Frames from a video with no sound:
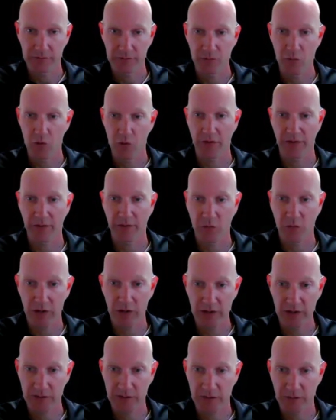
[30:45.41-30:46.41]
more than
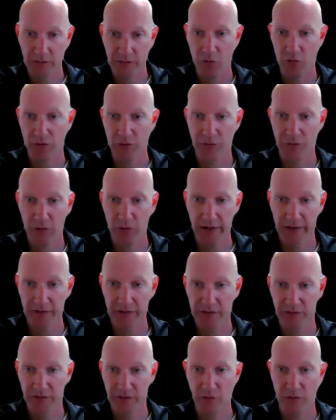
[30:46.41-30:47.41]
once or
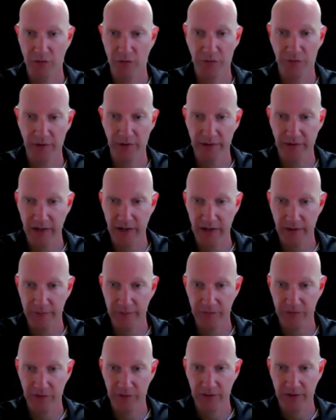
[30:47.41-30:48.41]
twice or three
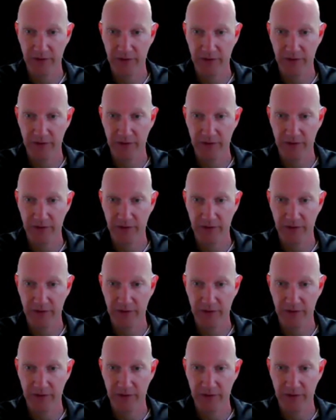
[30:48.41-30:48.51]
times.